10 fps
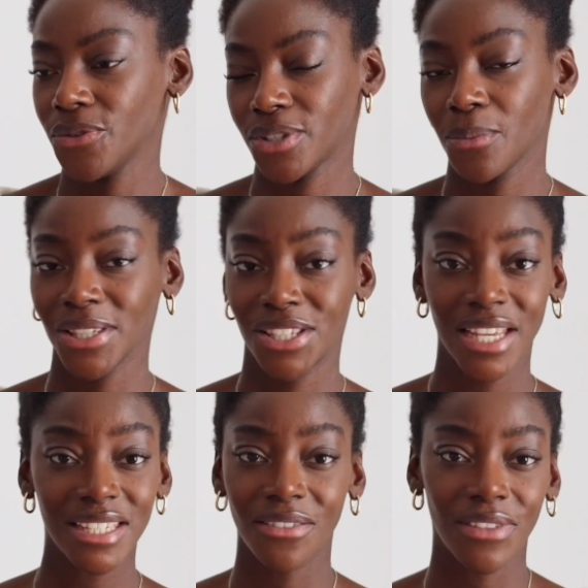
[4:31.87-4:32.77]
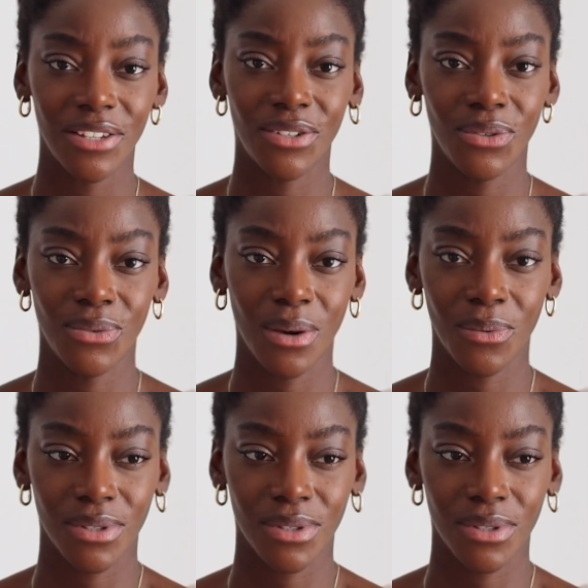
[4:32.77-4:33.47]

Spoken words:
someone said something to you that